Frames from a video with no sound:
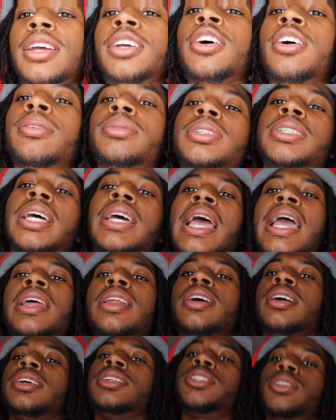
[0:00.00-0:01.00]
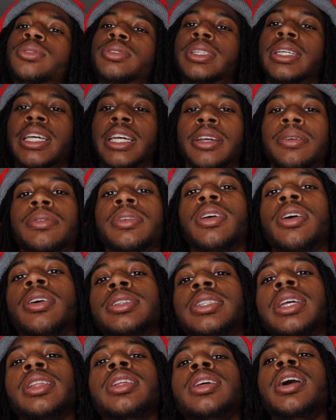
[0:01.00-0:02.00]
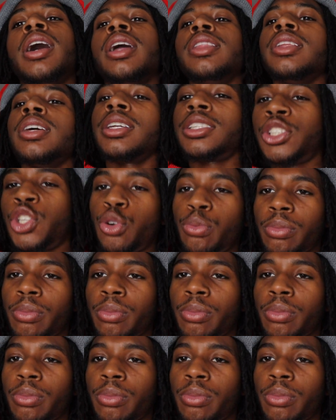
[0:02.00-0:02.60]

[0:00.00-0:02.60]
I'm saying? Ain't nothing too deep. You know what I'm saying? A little too